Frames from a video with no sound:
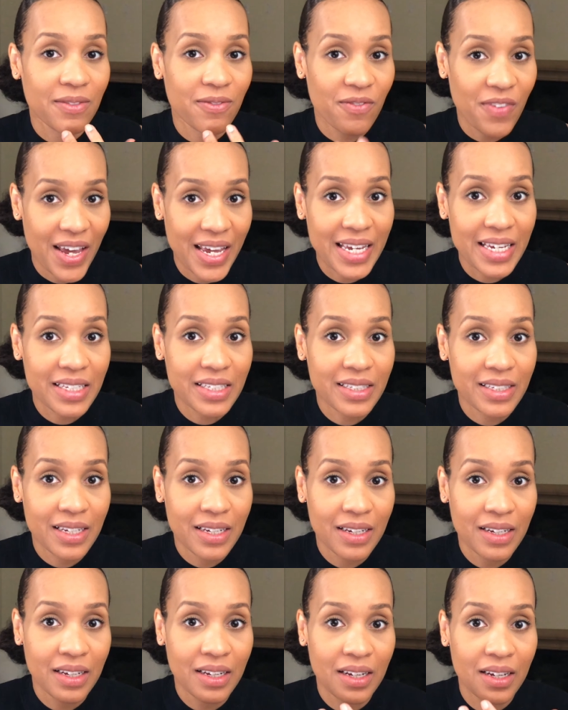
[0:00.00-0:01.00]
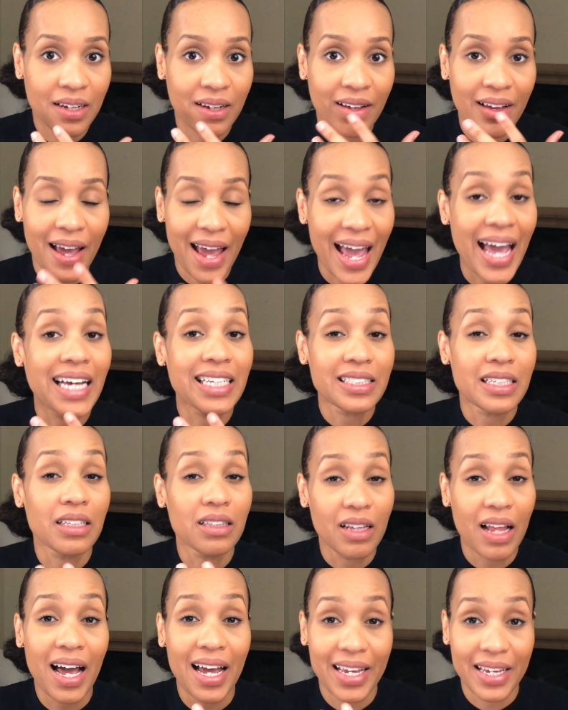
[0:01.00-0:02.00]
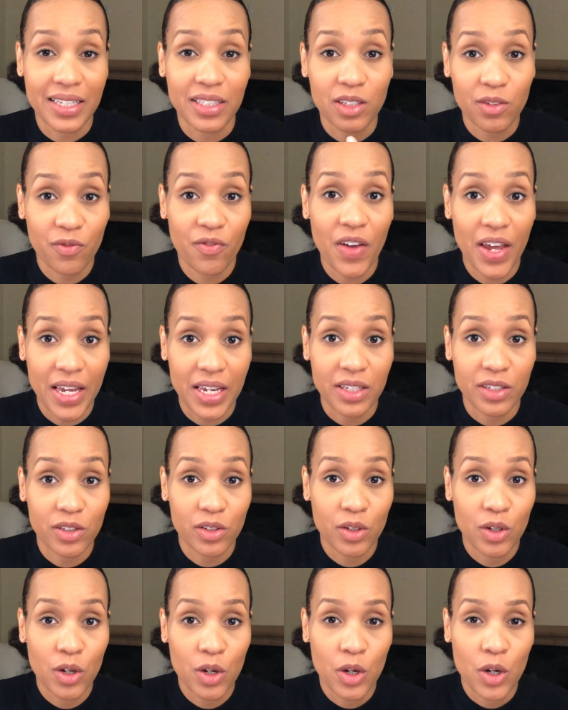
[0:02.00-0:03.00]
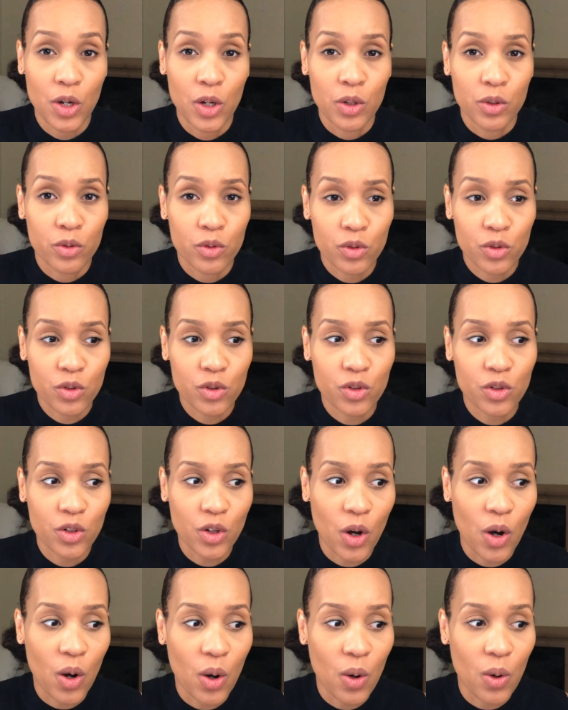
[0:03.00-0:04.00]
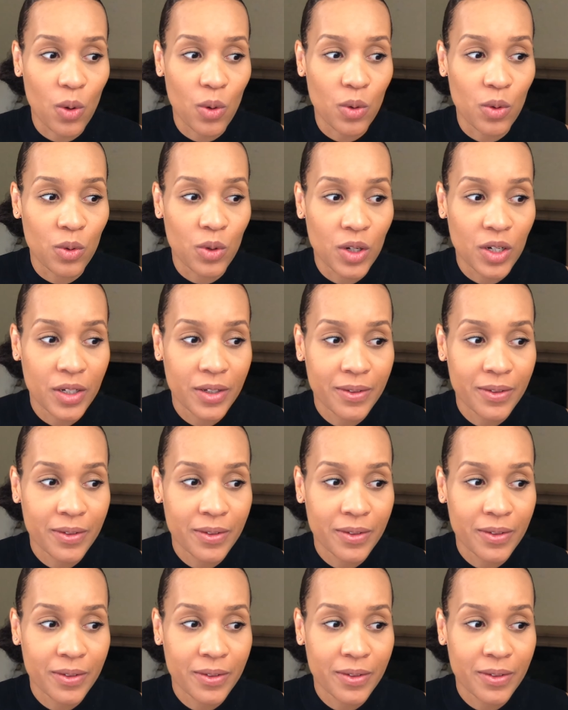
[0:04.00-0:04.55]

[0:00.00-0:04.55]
face as a lion's face. So